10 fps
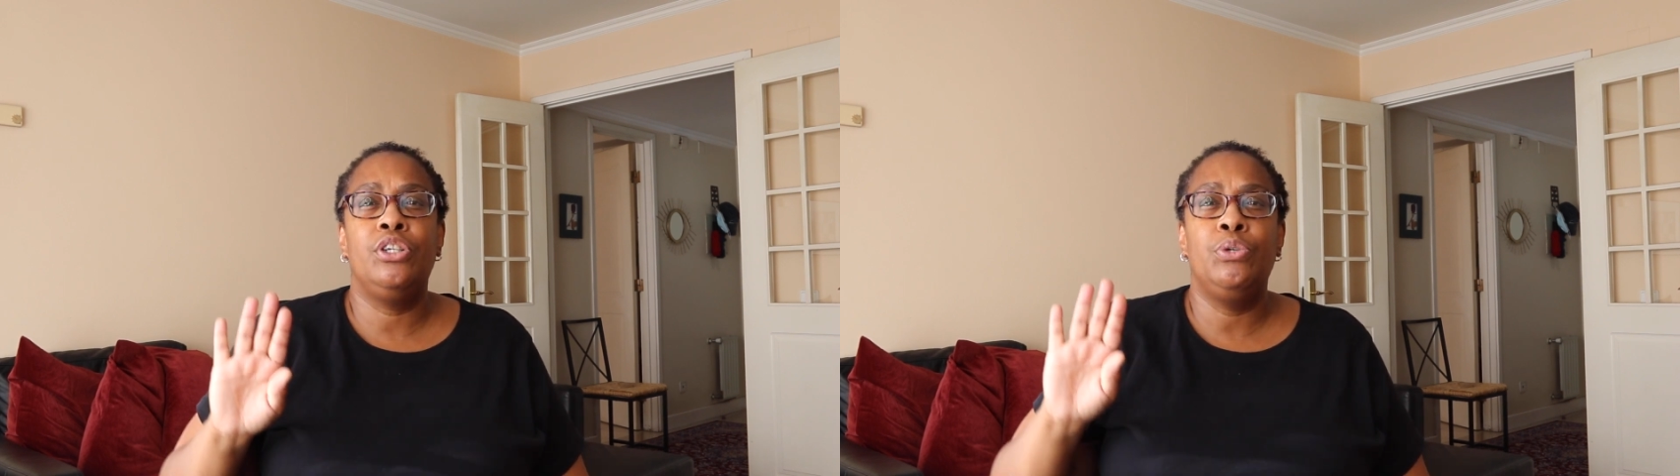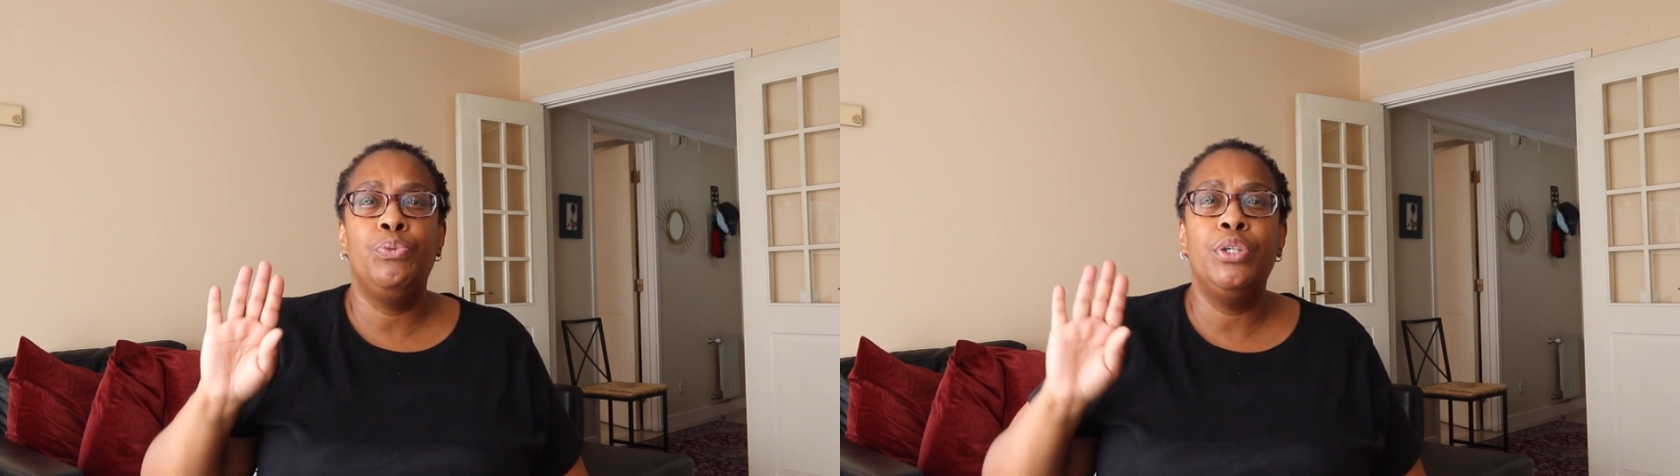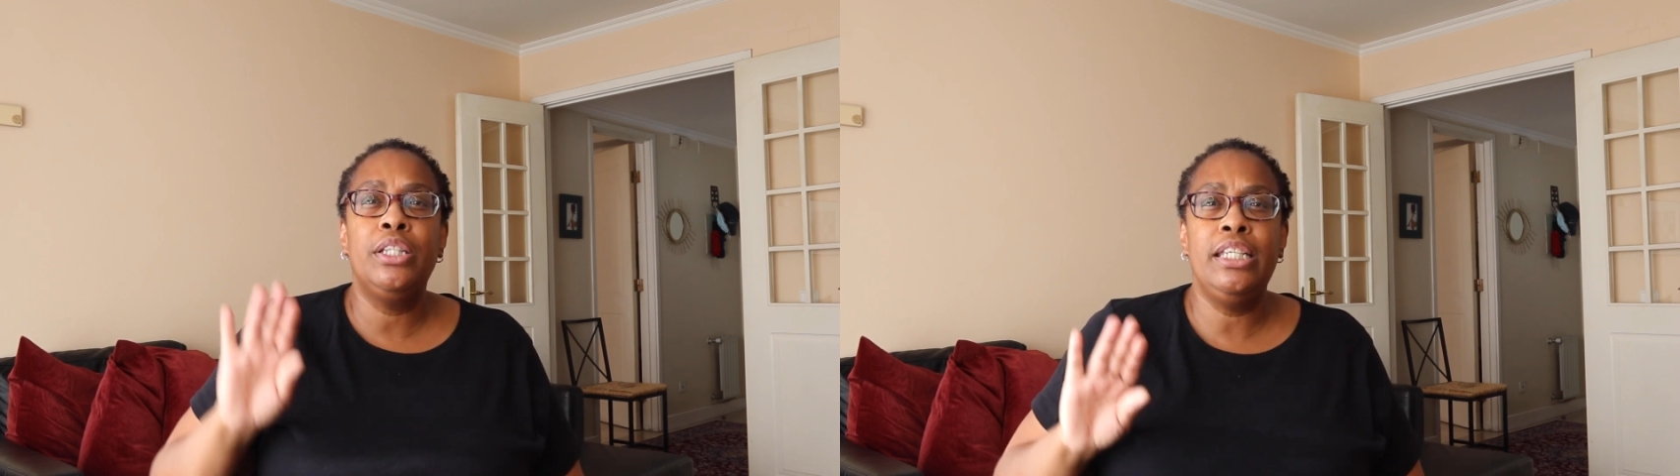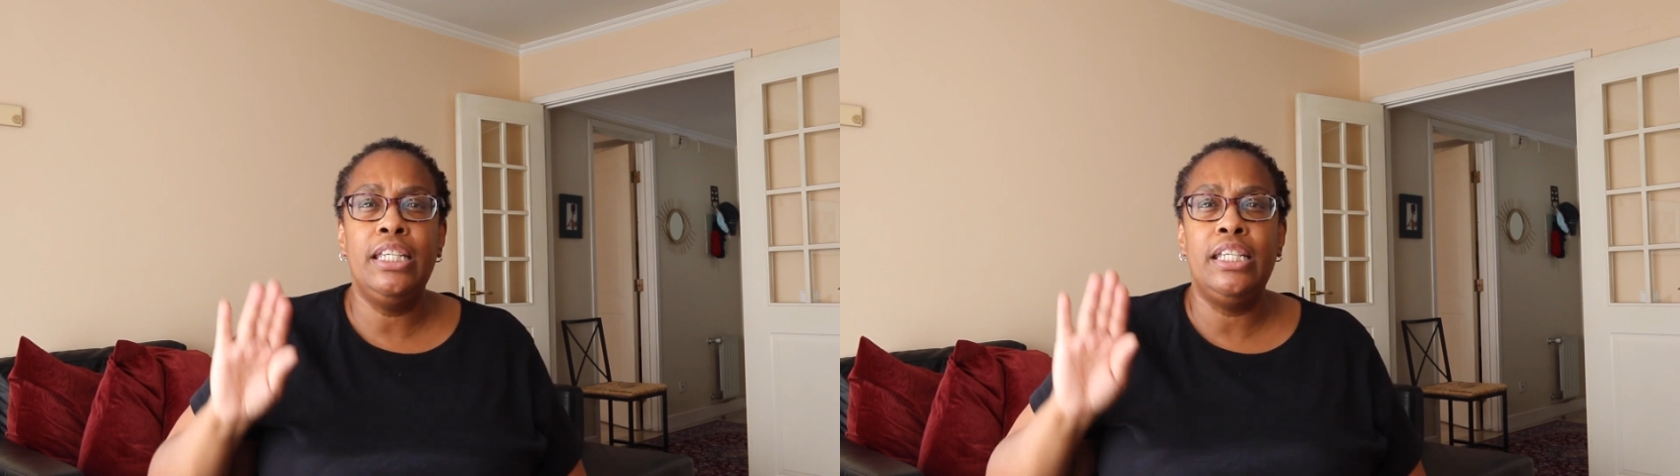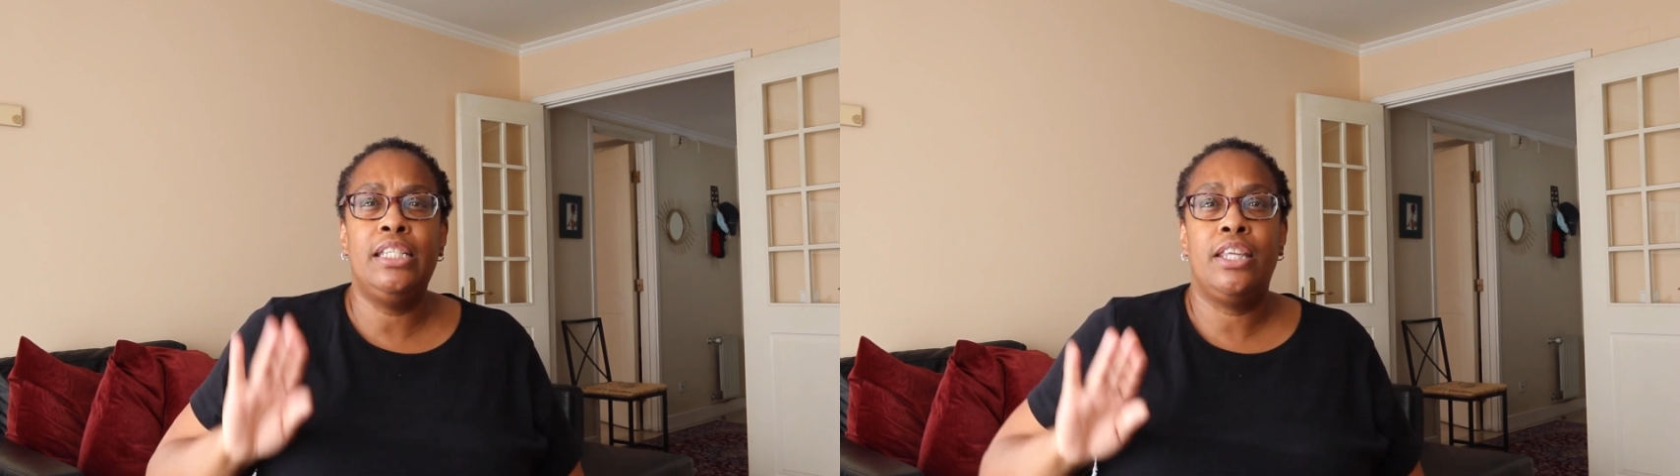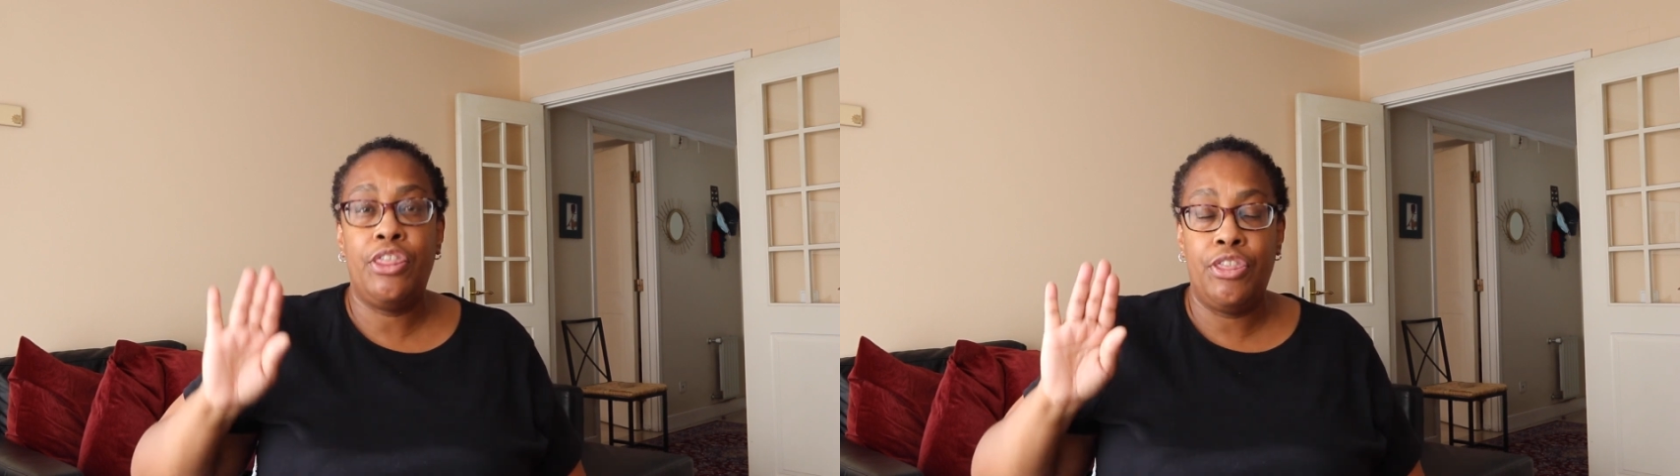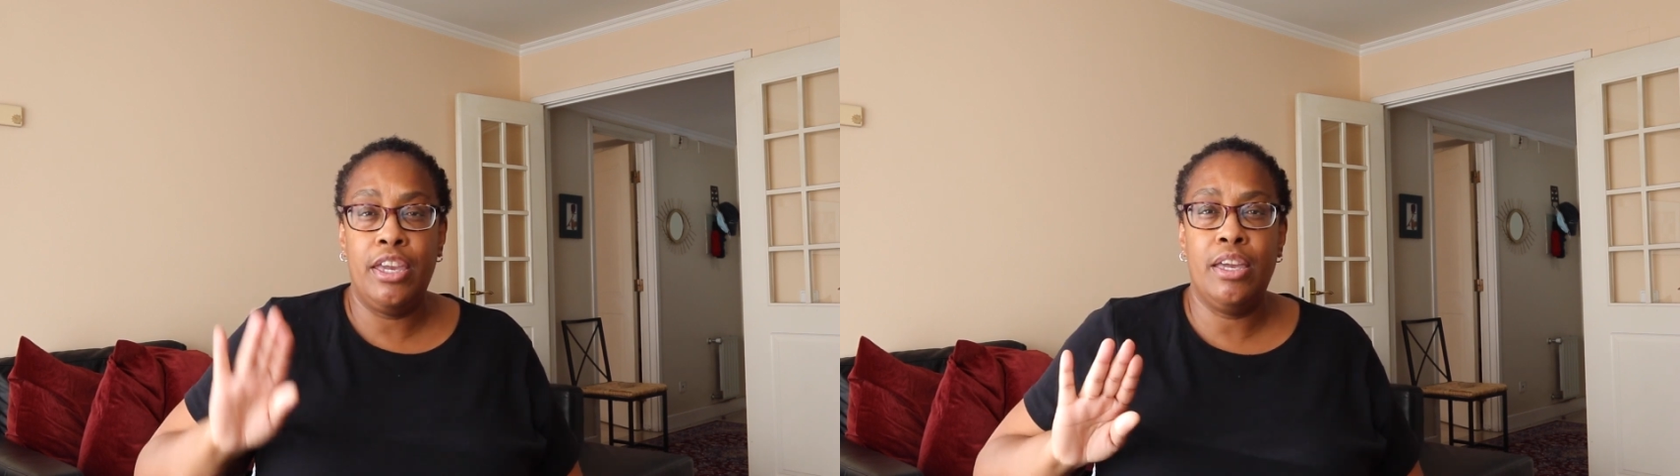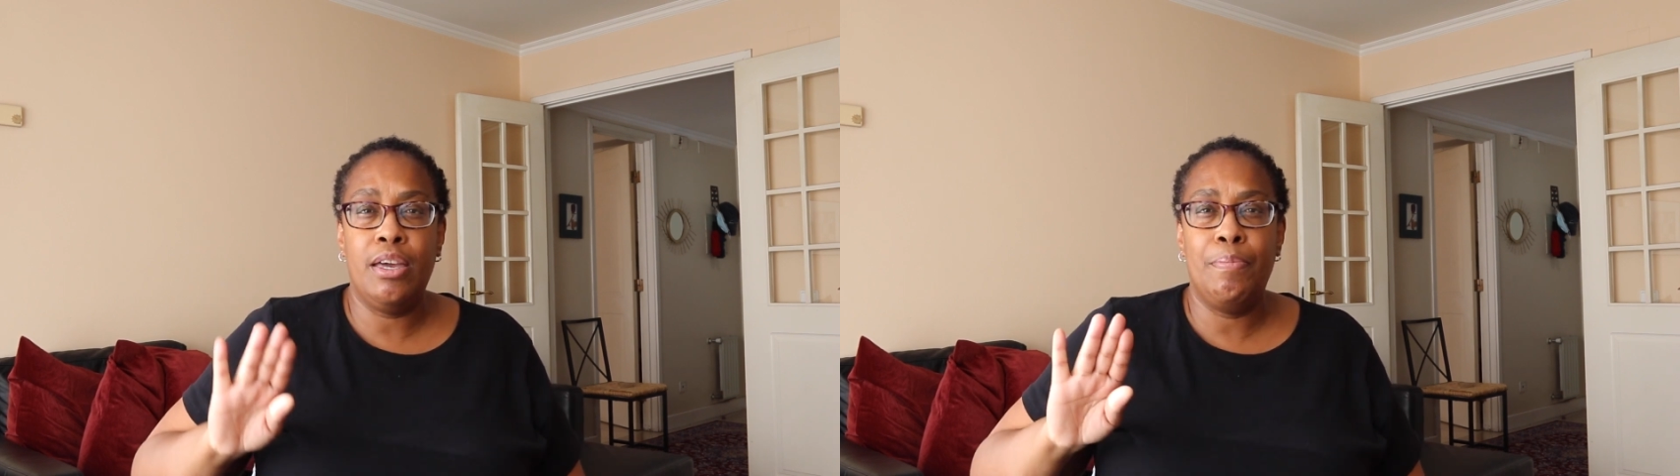You really need to
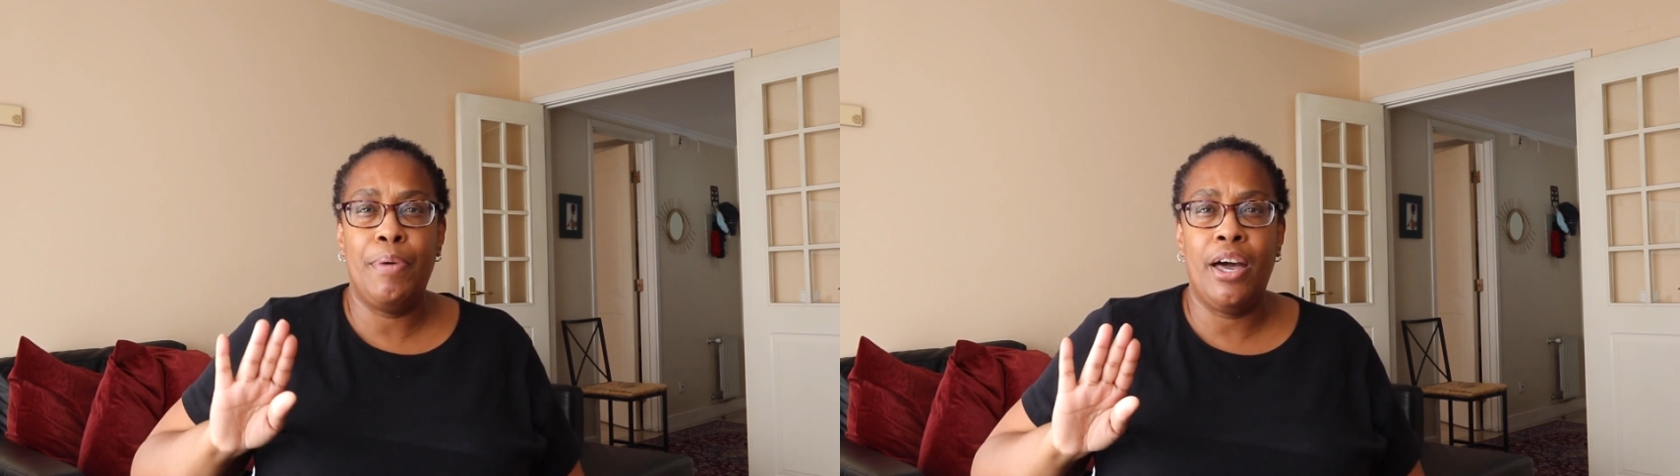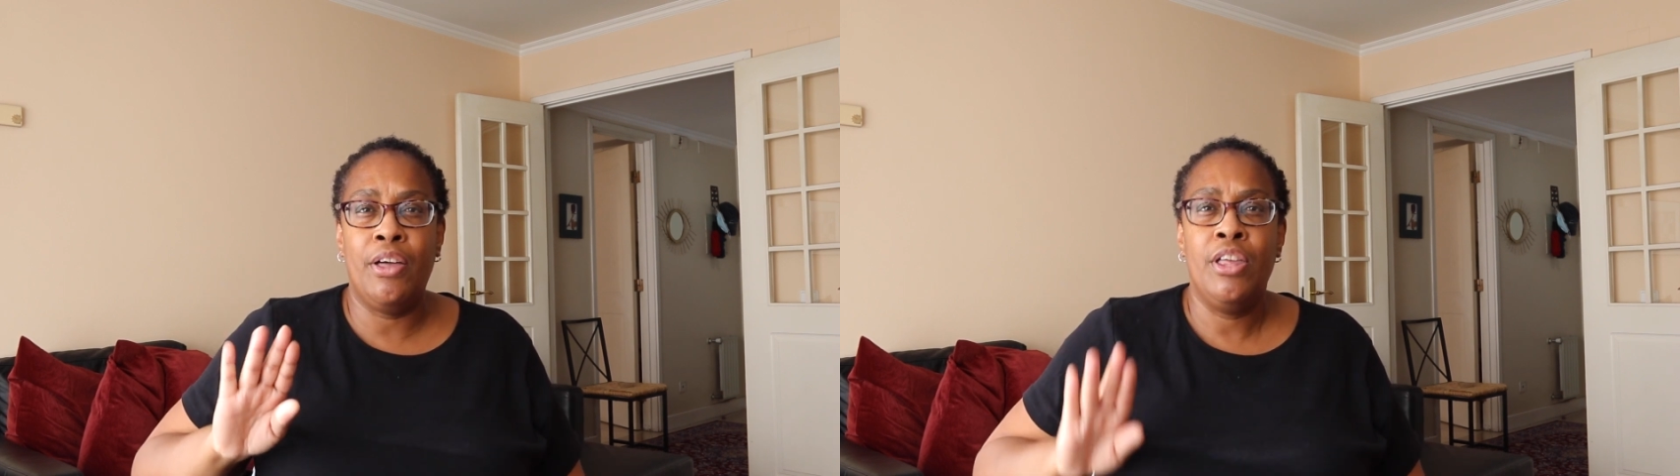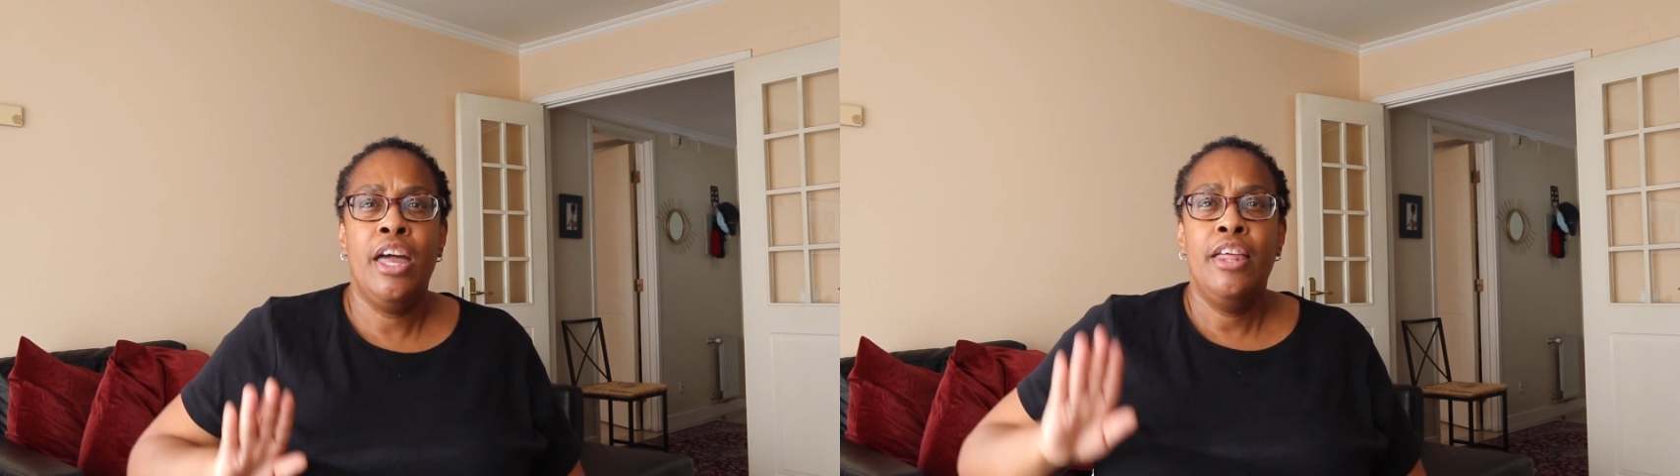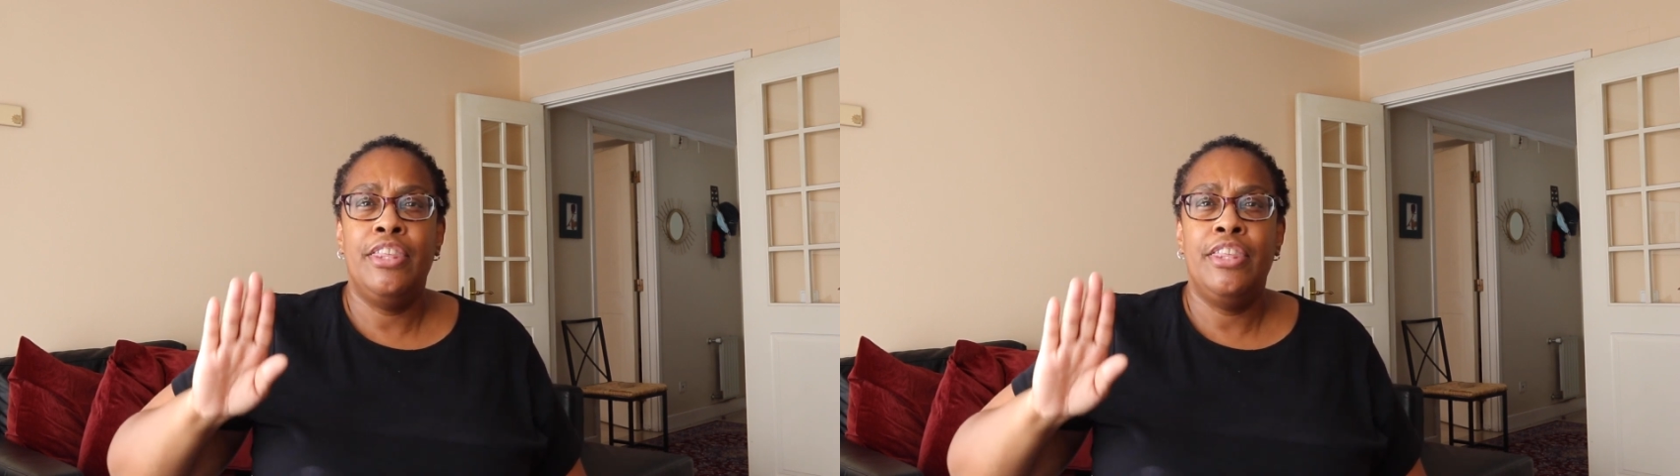think about